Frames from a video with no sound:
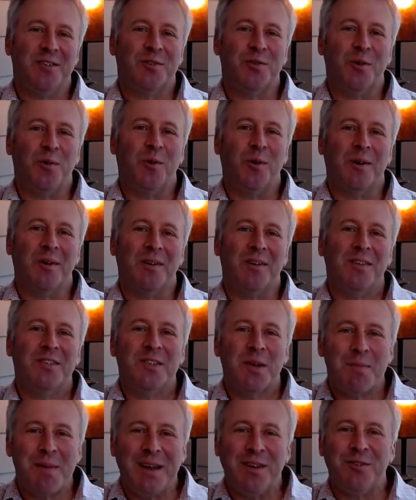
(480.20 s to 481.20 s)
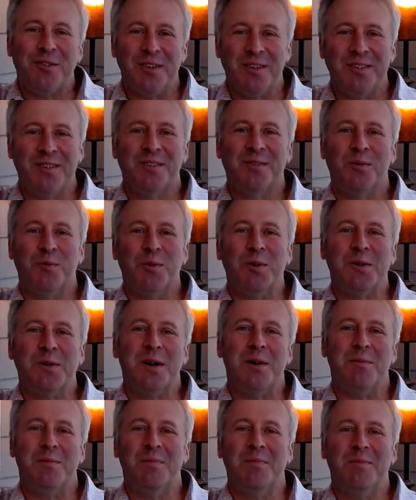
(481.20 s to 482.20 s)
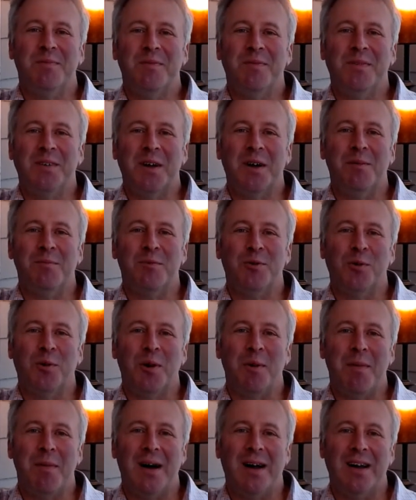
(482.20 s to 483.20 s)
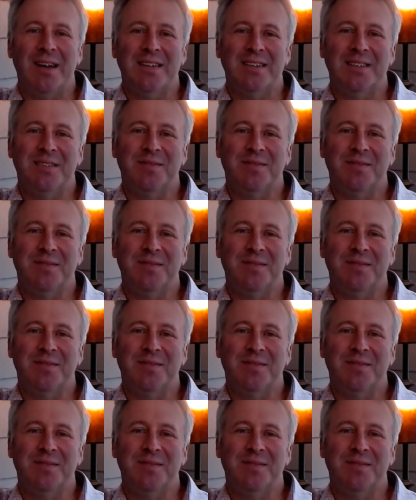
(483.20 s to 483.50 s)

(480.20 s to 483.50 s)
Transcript: or summations will come to our mind.